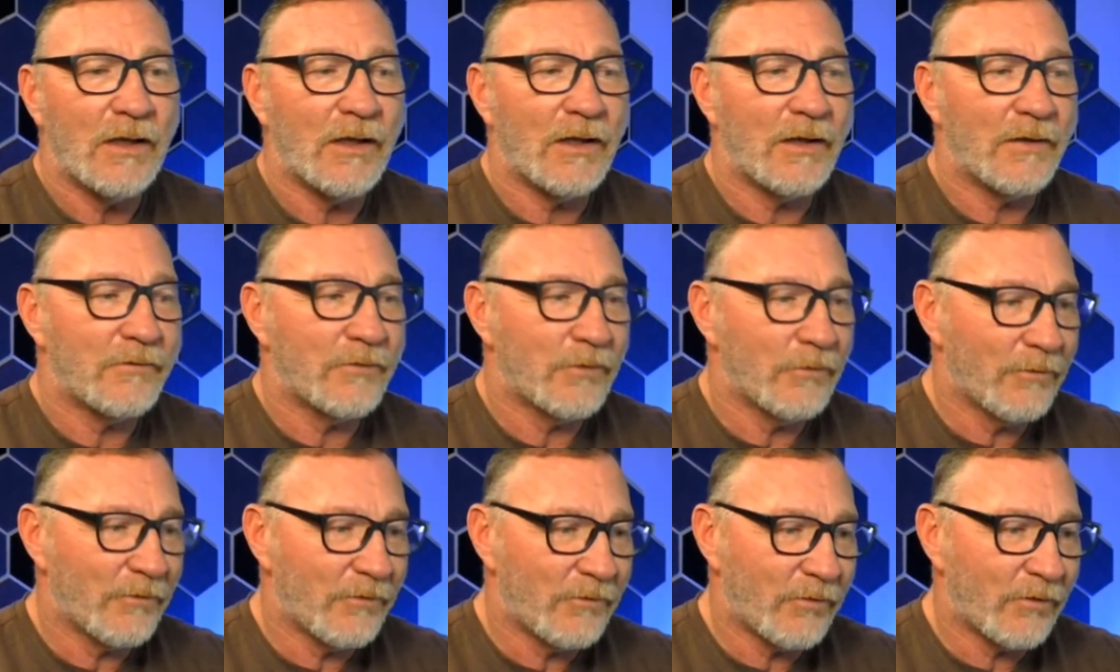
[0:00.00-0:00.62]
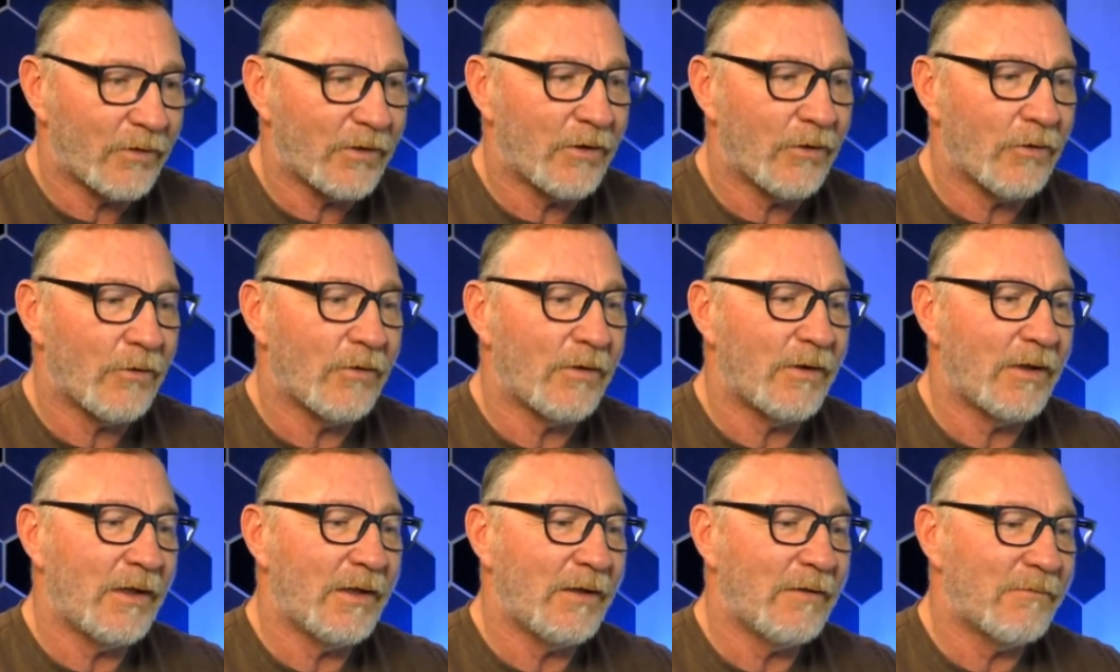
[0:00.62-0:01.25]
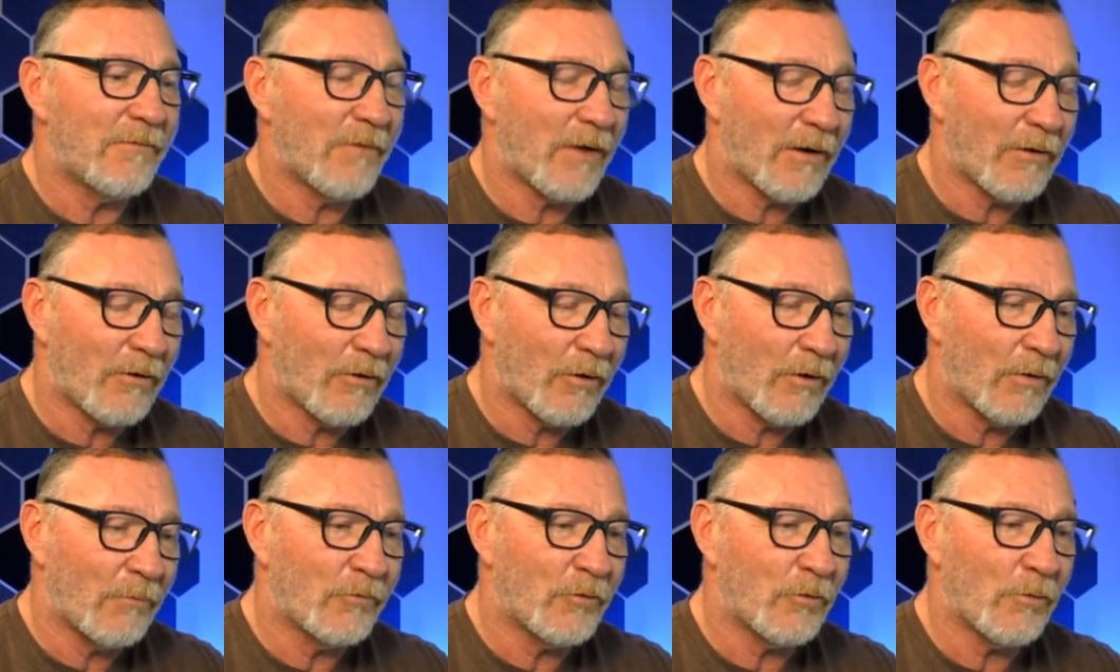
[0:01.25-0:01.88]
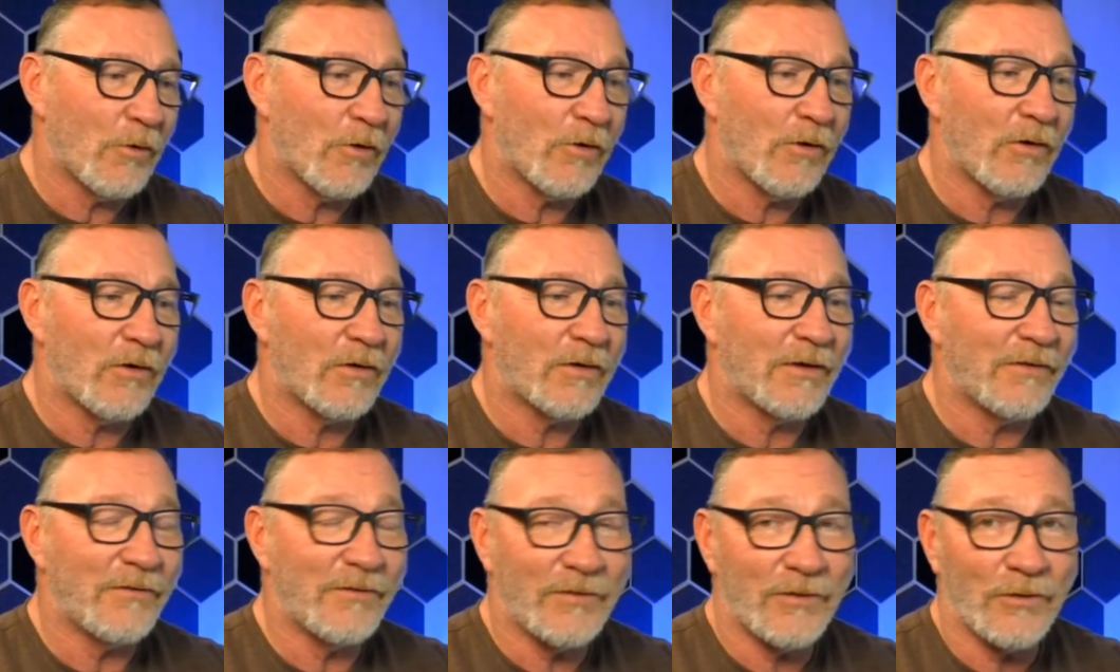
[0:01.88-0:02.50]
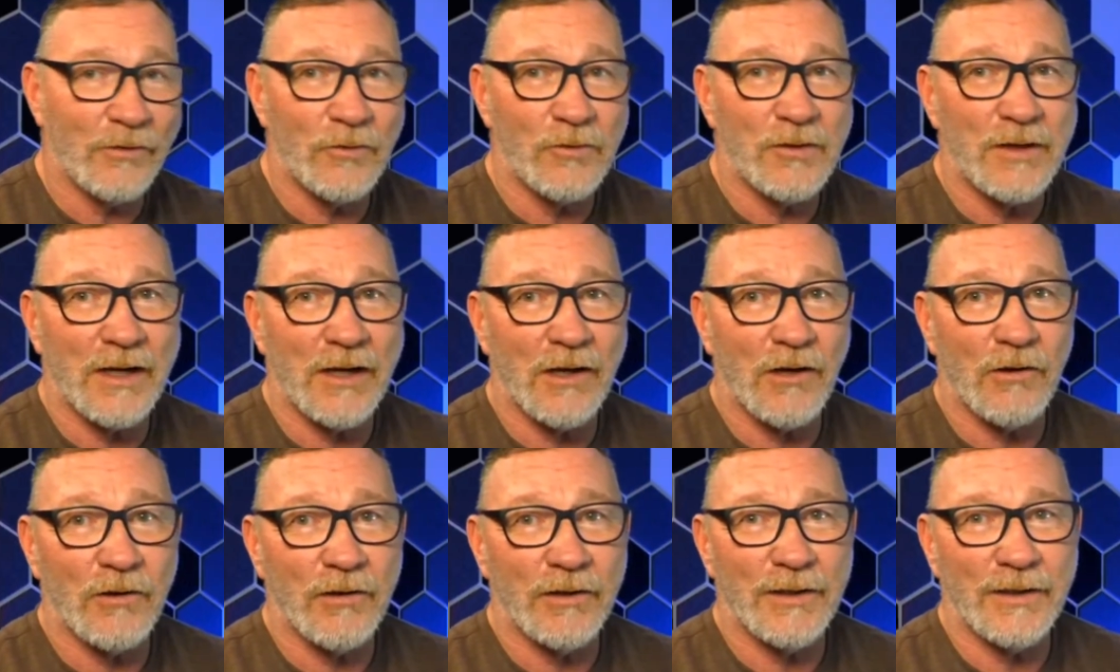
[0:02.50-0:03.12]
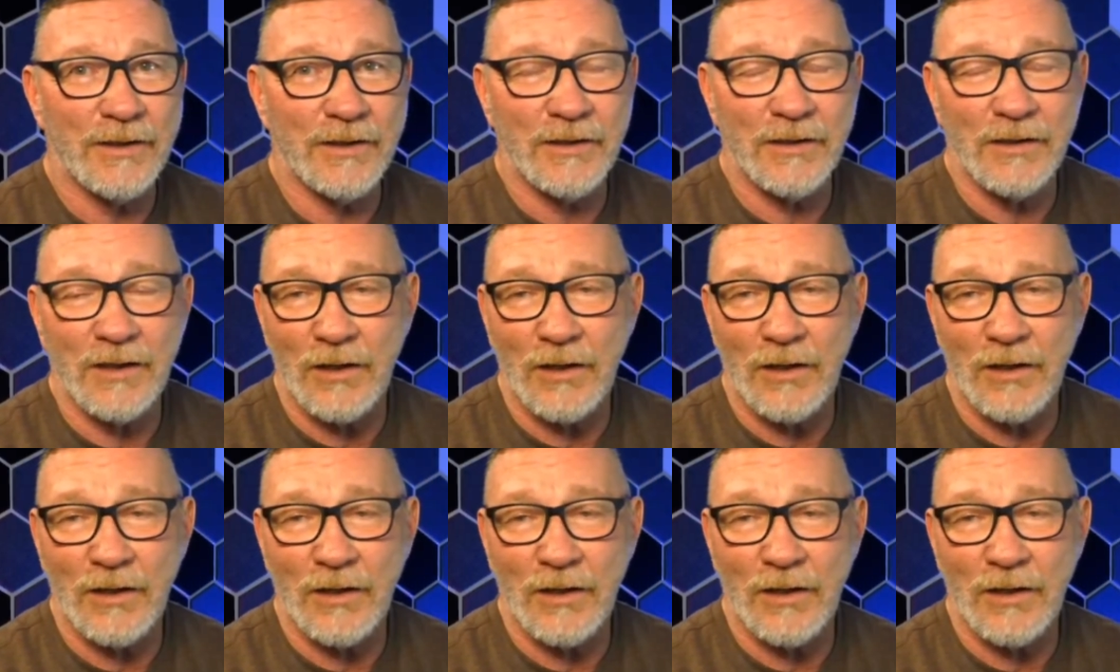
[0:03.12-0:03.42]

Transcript: doing security, firearms work, concealed carry.